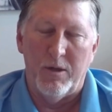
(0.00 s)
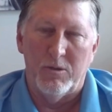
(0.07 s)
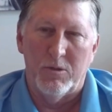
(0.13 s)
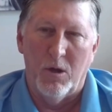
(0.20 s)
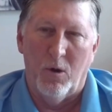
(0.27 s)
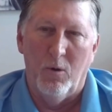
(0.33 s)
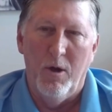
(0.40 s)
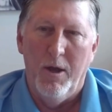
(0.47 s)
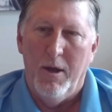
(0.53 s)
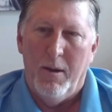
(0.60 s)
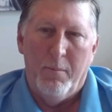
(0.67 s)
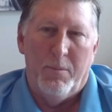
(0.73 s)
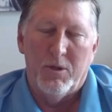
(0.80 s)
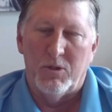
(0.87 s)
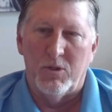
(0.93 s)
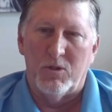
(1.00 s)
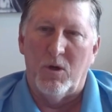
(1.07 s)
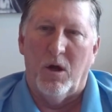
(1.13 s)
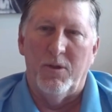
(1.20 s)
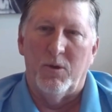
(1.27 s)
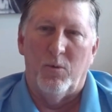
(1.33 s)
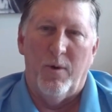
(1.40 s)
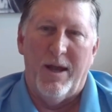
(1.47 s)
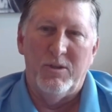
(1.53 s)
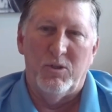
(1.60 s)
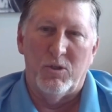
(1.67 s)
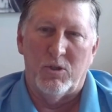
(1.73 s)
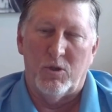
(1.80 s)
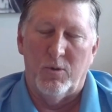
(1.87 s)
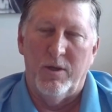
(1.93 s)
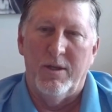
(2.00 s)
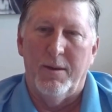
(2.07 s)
So a business called The Registry